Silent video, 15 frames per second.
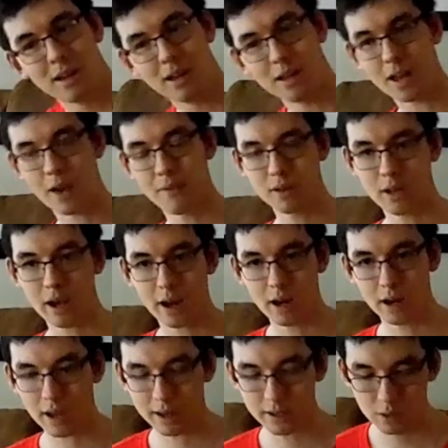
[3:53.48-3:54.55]
and having
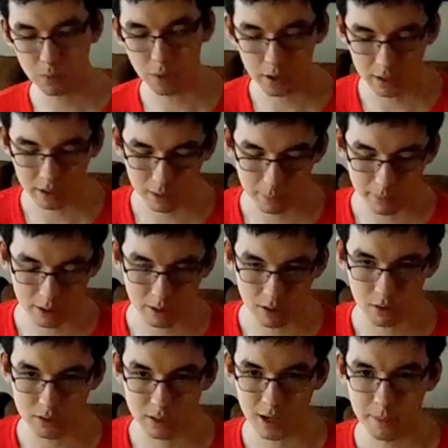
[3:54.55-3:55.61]
higher end quality the
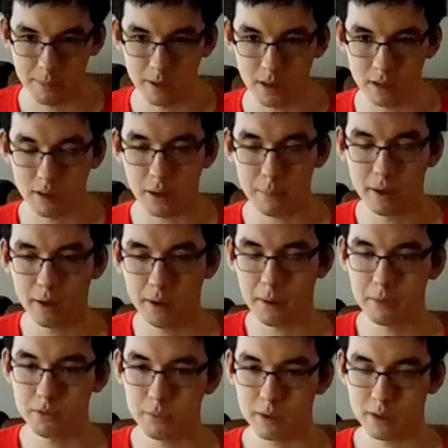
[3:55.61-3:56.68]
whole time, and not being
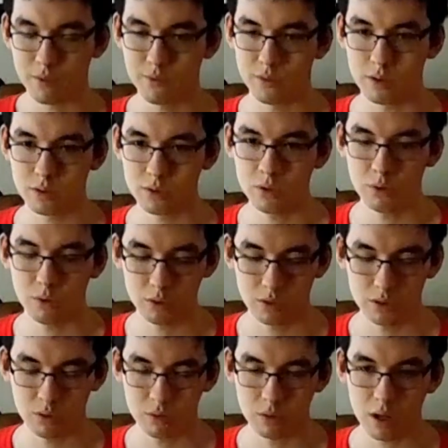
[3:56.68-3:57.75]
able to make that video
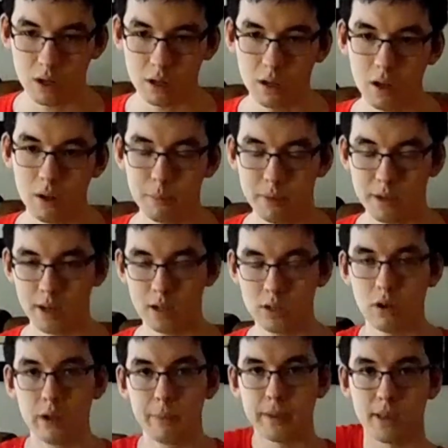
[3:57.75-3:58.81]
too long, taking
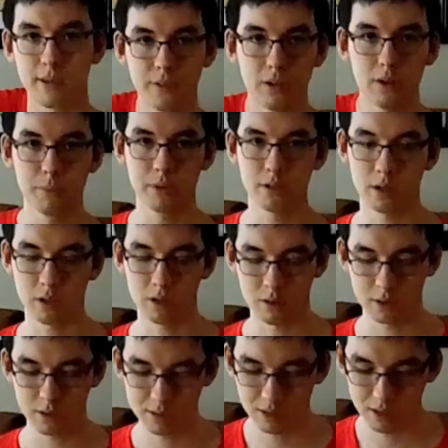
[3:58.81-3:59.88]
too long to make that video in particular.
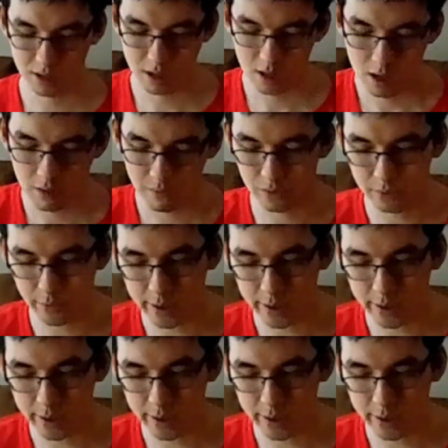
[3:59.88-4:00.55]
For